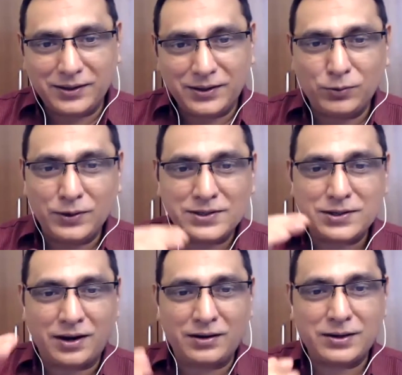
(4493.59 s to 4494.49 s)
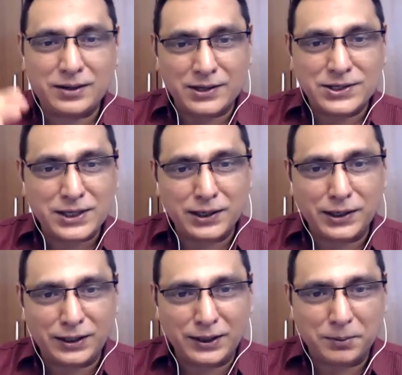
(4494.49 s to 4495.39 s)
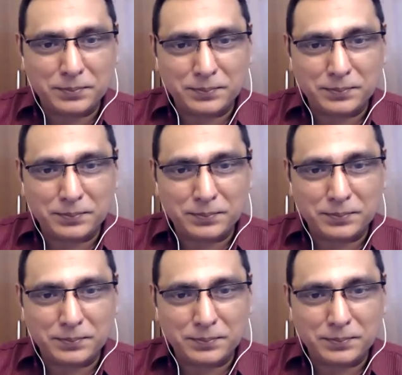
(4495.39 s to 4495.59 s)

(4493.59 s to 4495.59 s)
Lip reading: you will start transcending them.